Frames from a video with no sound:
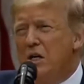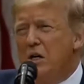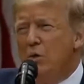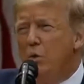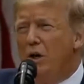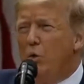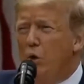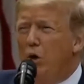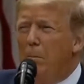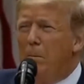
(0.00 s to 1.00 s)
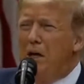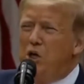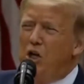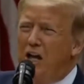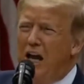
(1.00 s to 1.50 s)
we will be
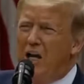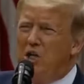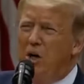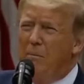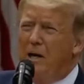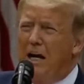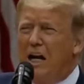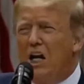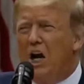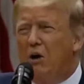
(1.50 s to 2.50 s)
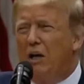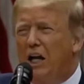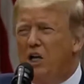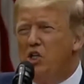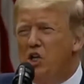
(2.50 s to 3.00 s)
today terminating our
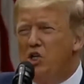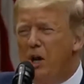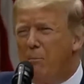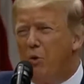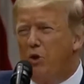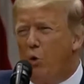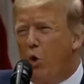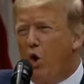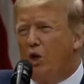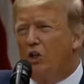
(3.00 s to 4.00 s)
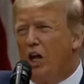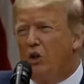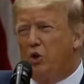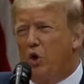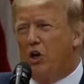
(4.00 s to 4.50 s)
relationship with the World
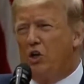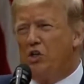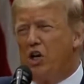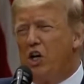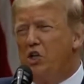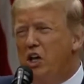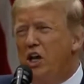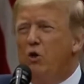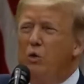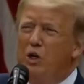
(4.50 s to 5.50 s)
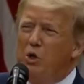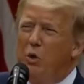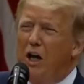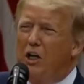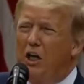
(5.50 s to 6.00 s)
Health Organization and
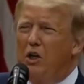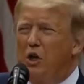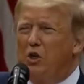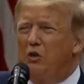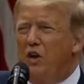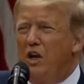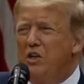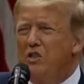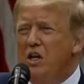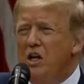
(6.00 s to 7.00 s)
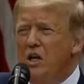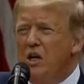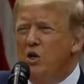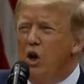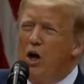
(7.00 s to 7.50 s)
redirecting those funds
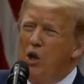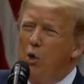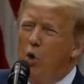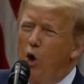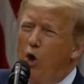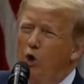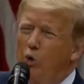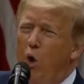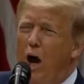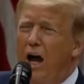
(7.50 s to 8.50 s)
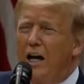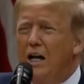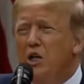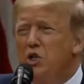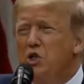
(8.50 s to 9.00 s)
to other worldwide
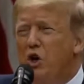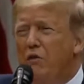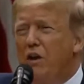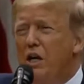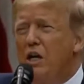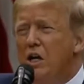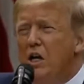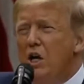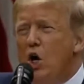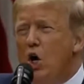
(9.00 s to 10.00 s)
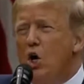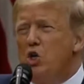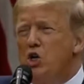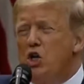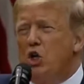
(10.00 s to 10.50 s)
and deserving
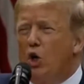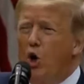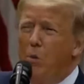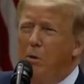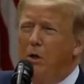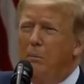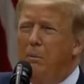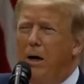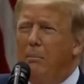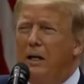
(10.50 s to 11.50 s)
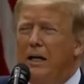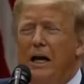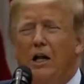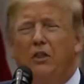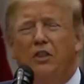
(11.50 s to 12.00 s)
urgent global public
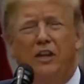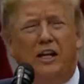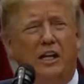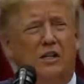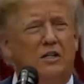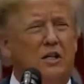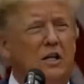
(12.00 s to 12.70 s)
health needs.